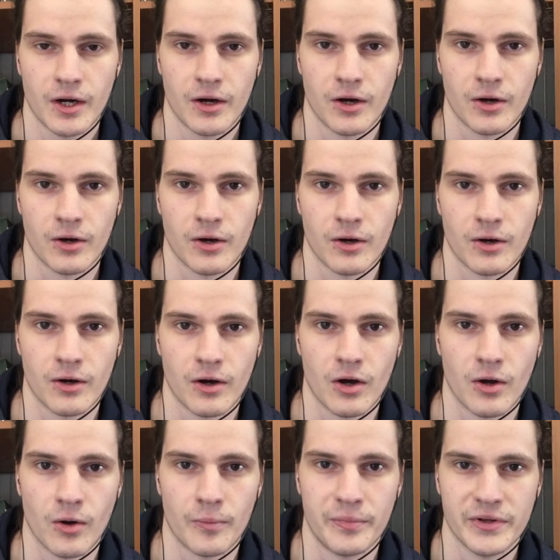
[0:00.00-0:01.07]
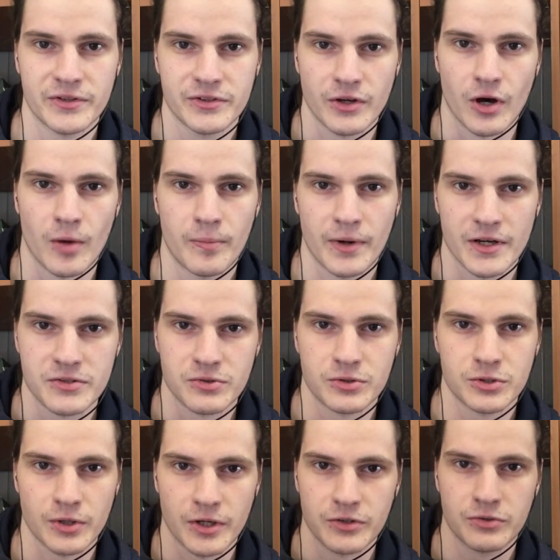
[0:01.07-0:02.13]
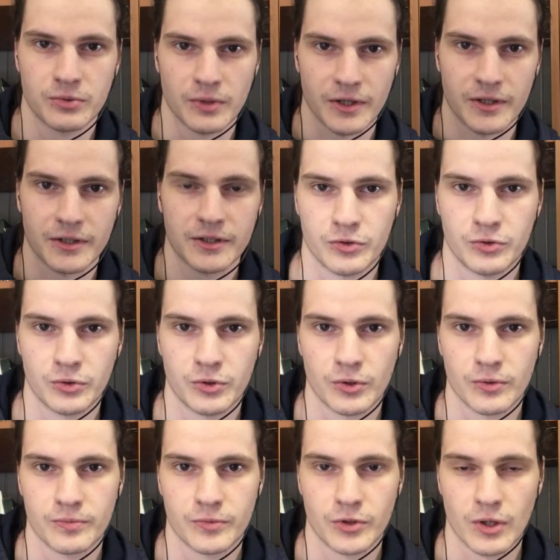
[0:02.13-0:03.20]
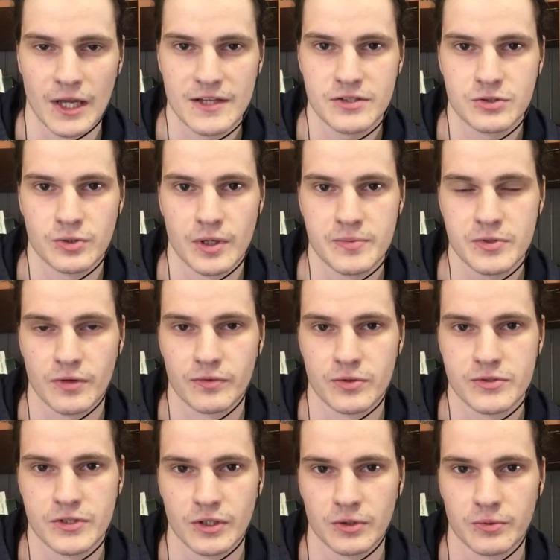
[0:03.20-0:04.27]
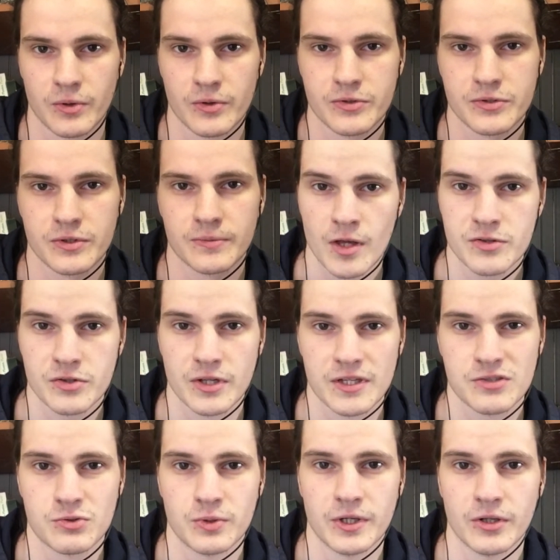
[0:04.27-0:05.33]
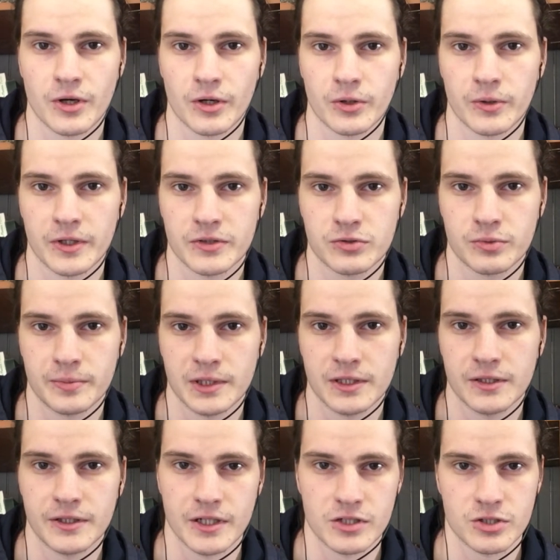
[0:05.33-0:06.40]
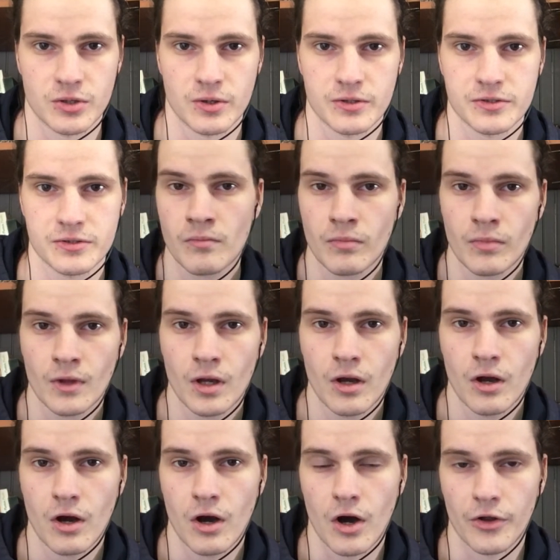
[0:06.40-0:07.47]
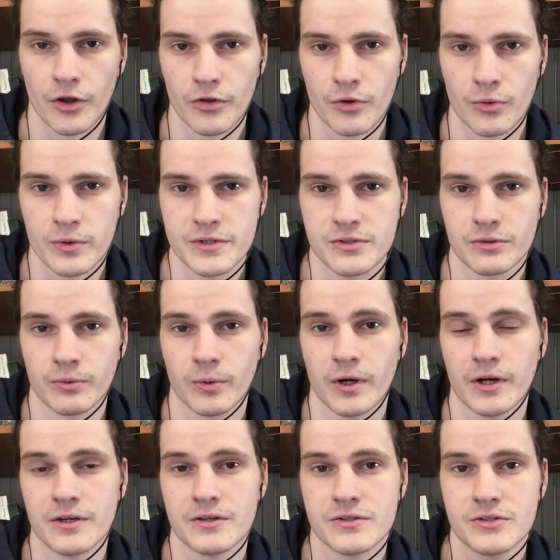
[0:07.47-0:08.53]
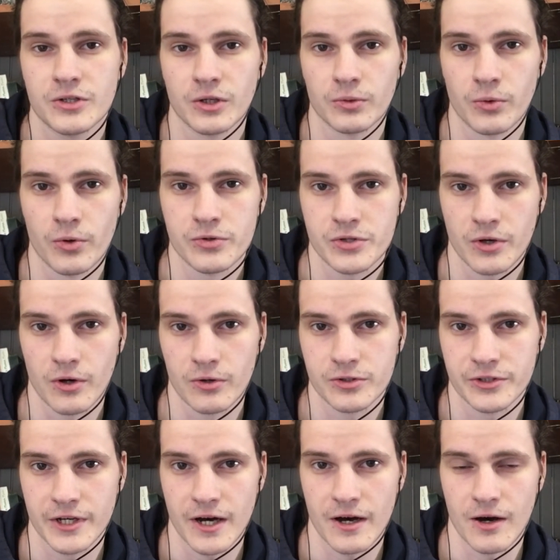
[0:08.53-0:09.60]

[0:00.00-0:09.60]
a bit up as you try to do the last reps of the seal rows. So that's really not going to be dangerous. Another reason why seal rows are that